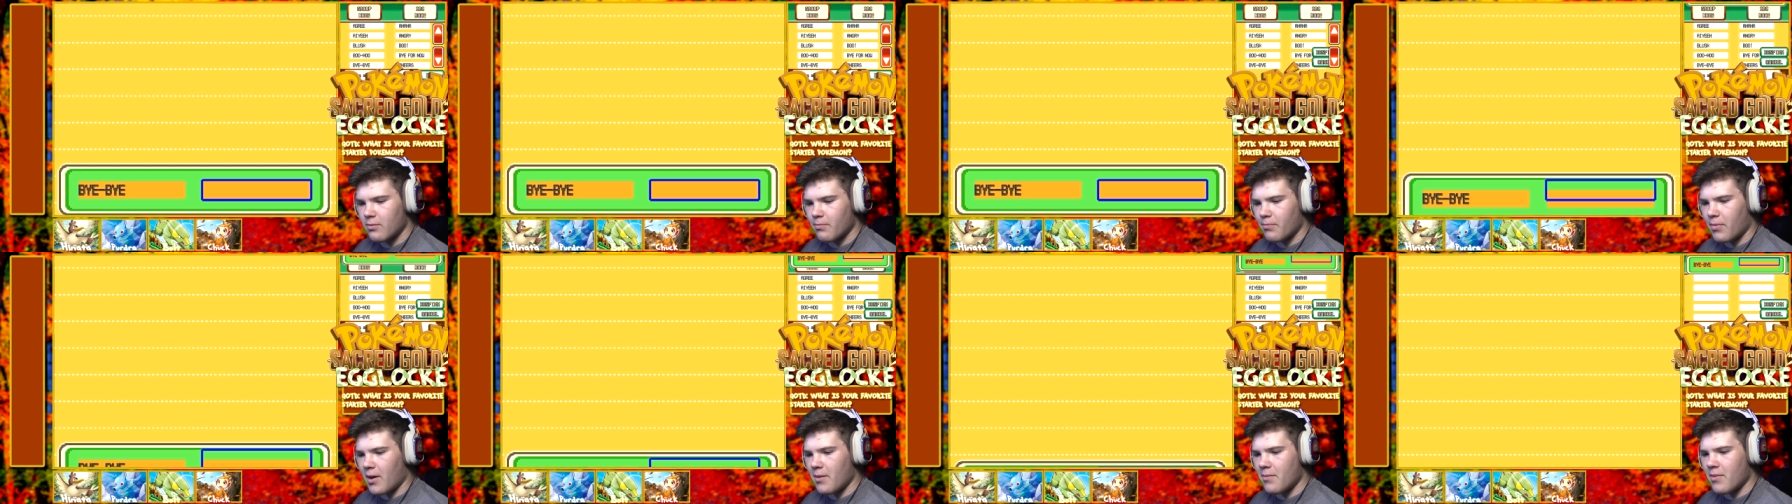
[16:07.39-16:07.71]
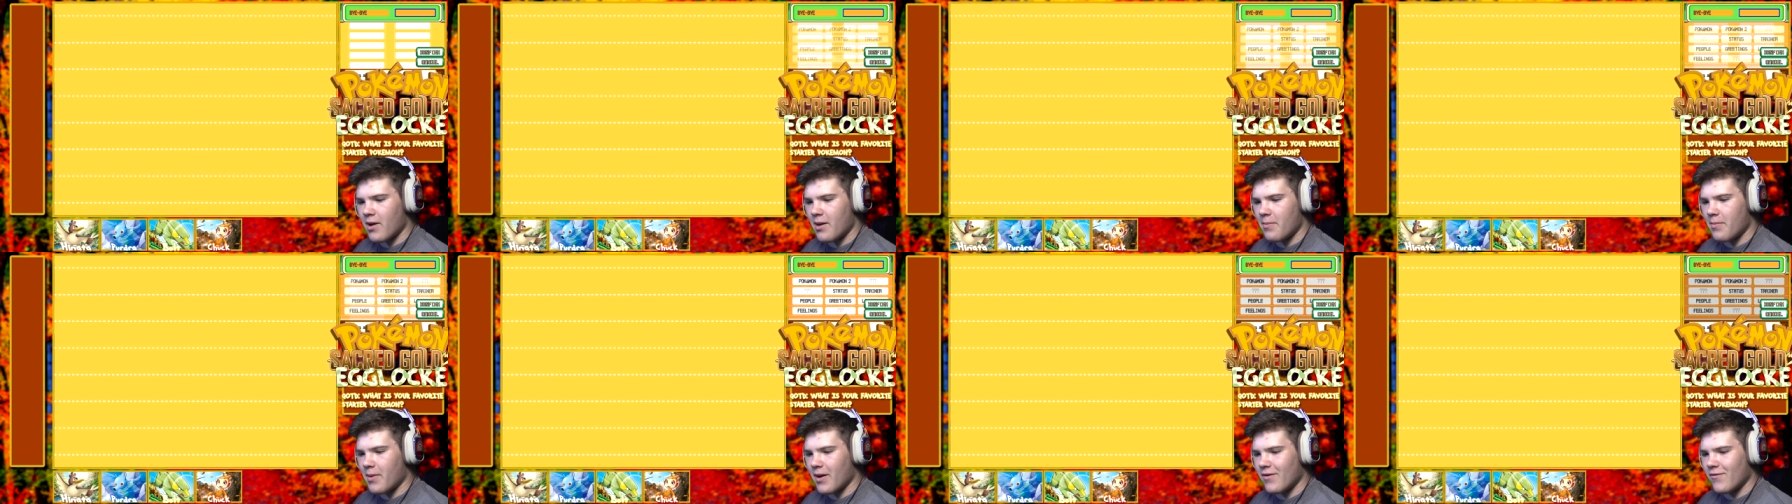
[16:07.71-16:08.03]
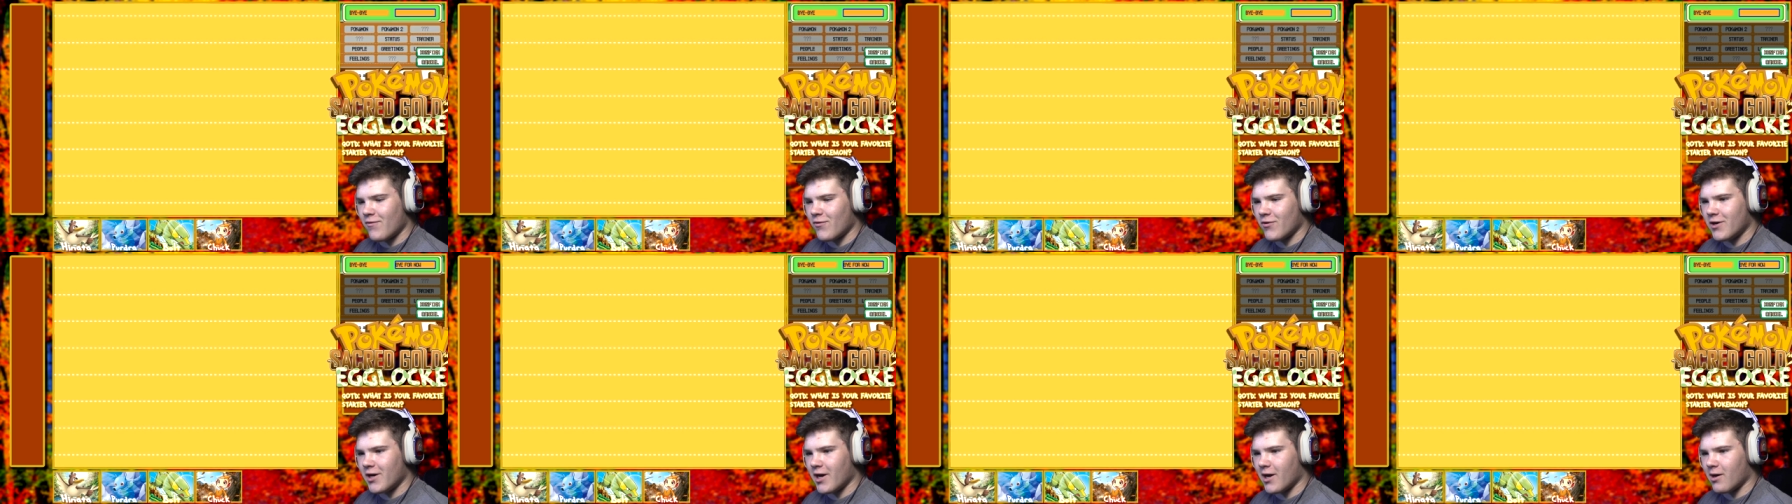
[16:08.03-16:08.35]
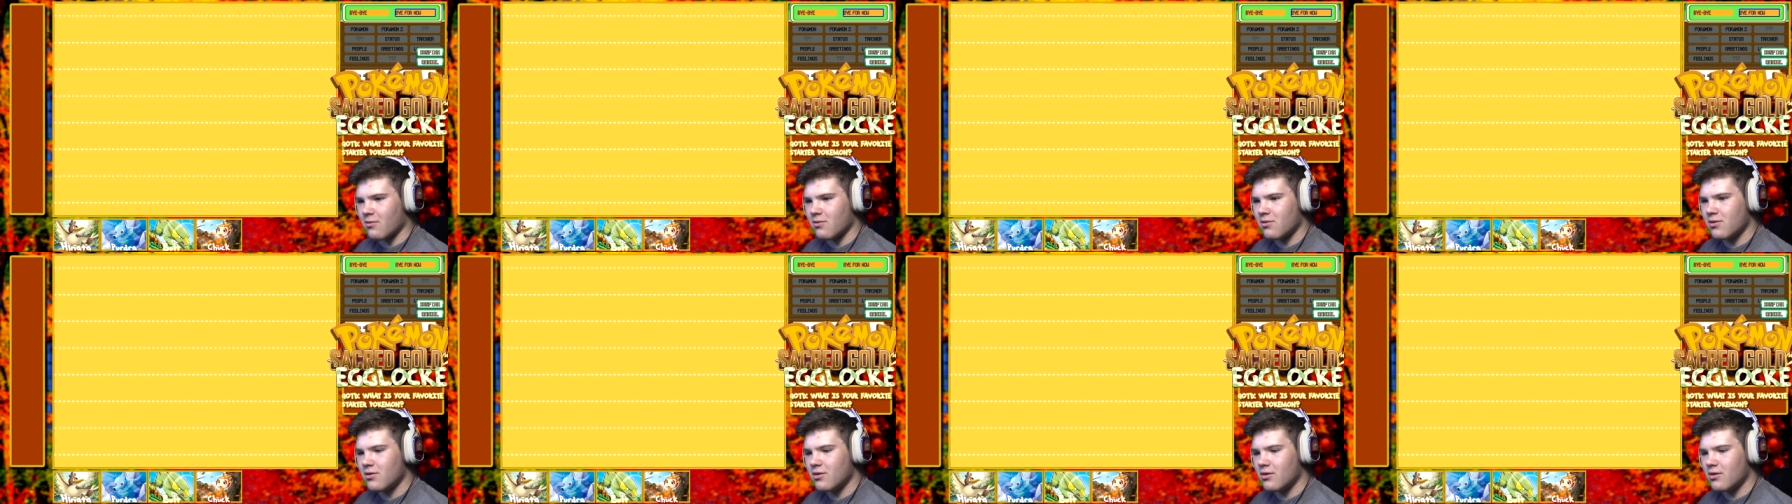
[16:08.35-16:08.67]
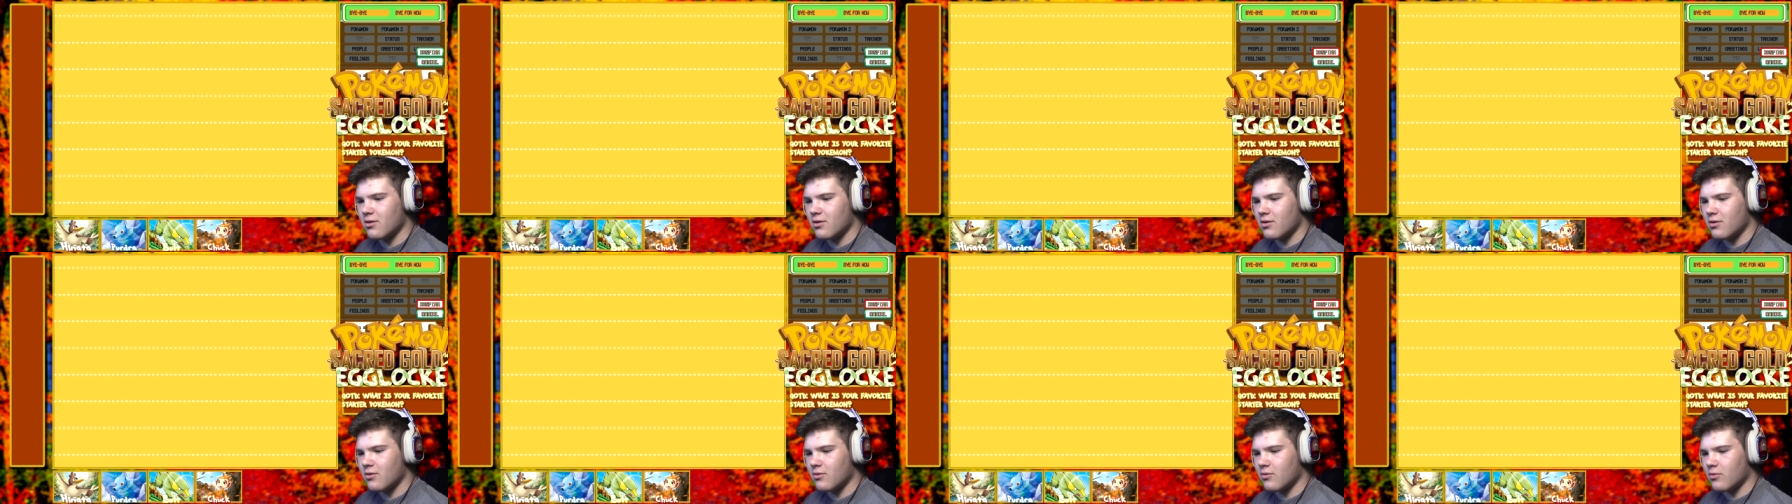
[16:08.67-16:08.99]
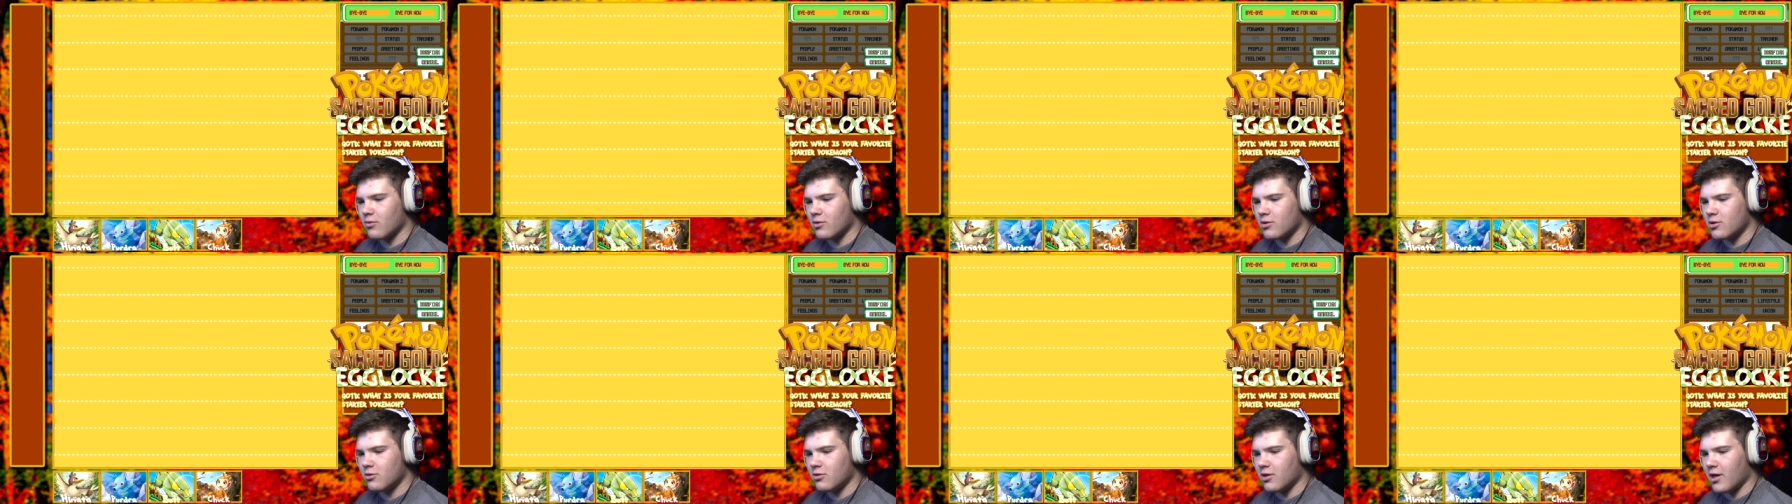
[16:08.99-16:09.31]
Bye bye bye for now.
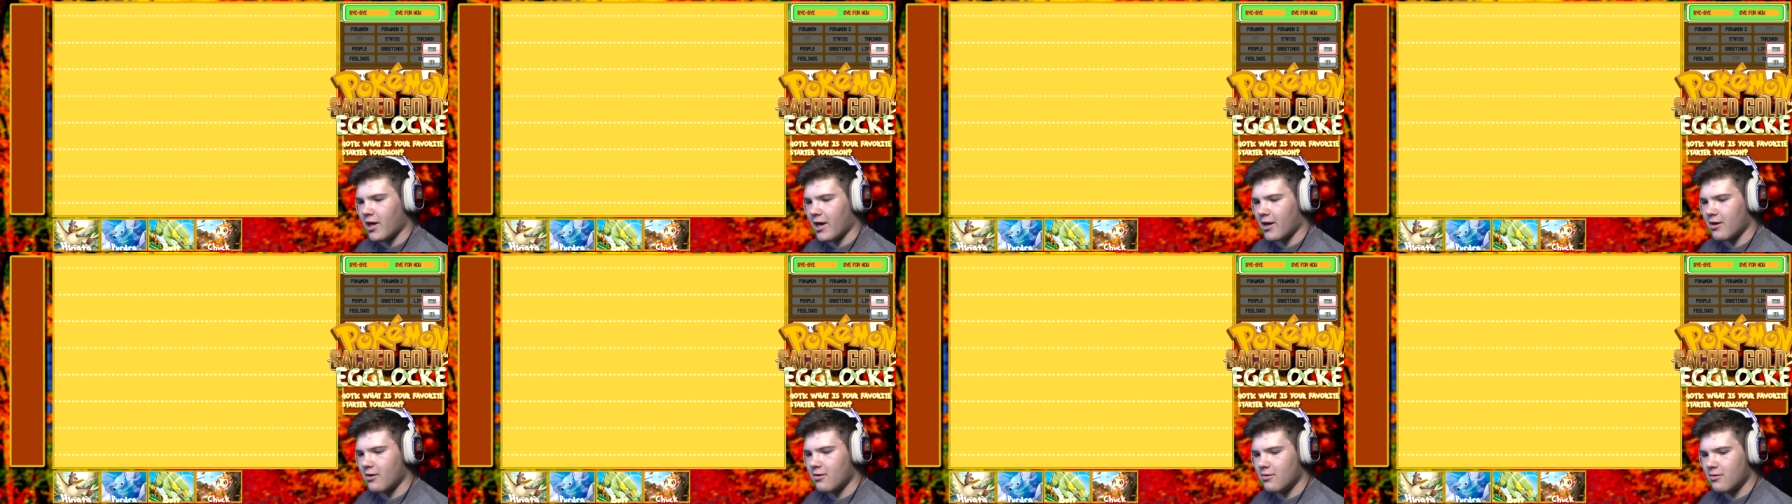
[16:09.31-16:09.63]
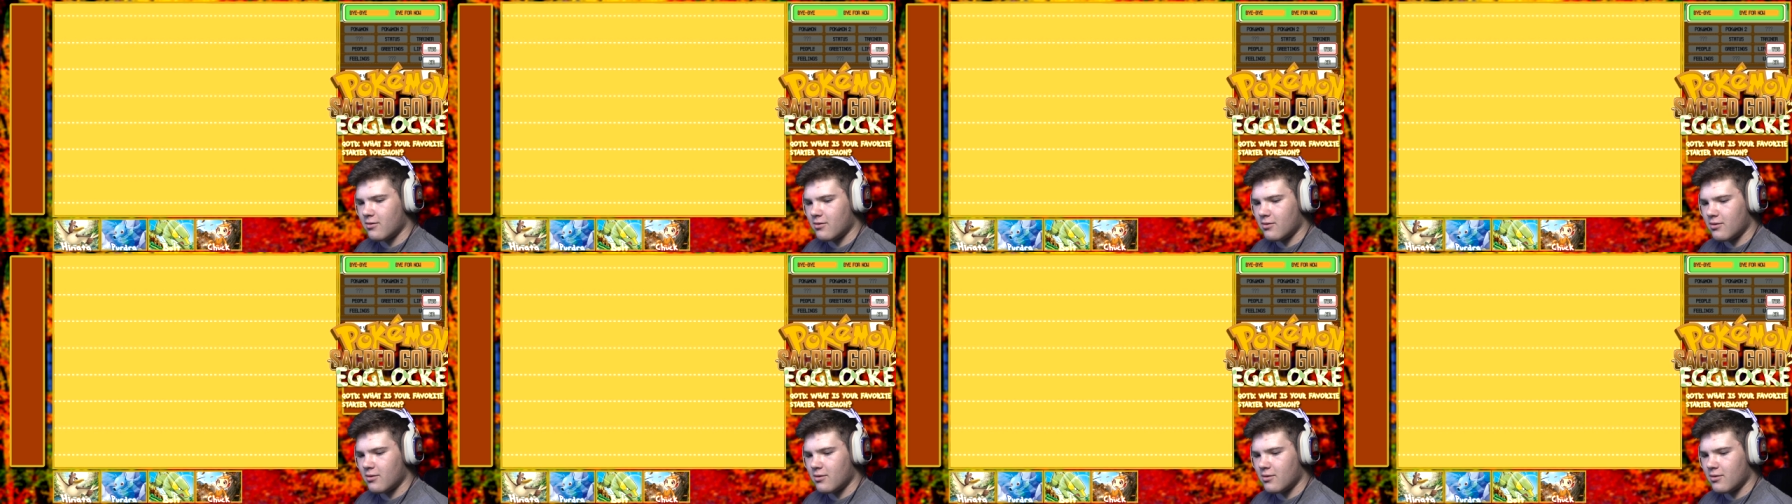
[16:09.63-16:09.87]
We'll do that.